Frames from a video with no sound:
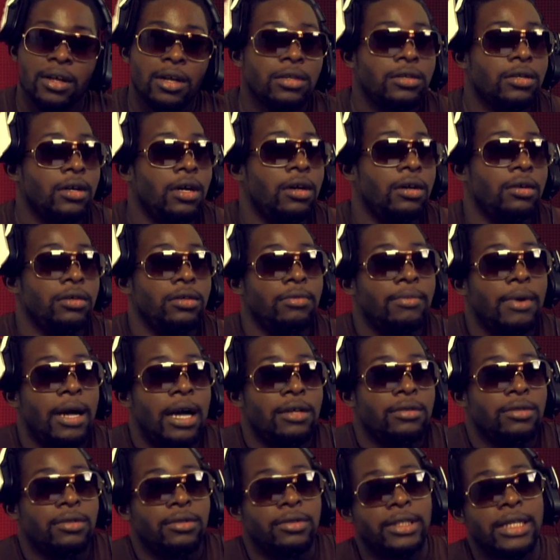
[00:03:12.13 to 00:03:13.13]
So you
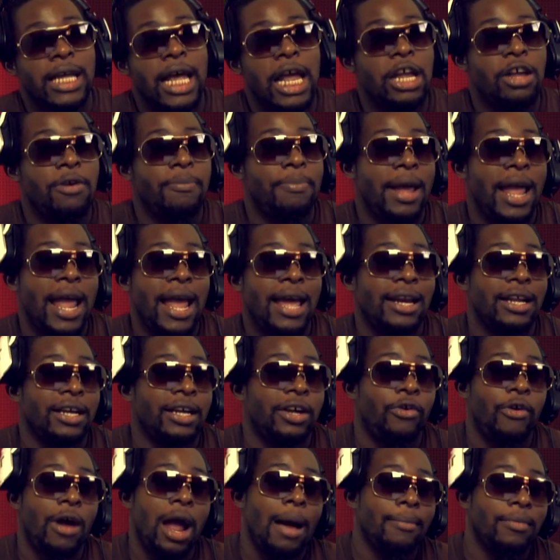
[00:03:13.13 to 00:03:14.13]
might as well say you're paying a
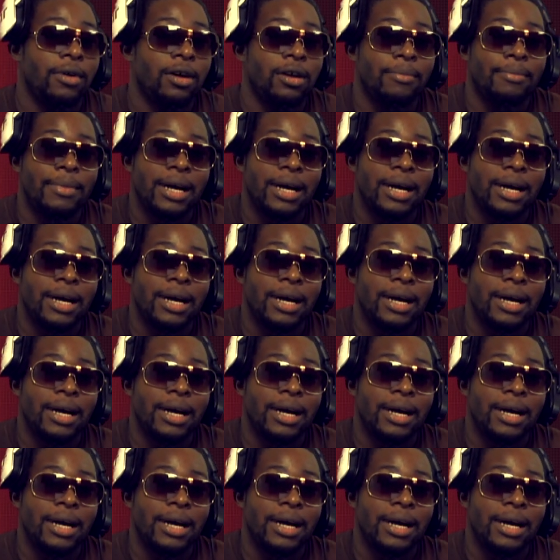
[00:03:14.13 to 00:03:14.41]
crap load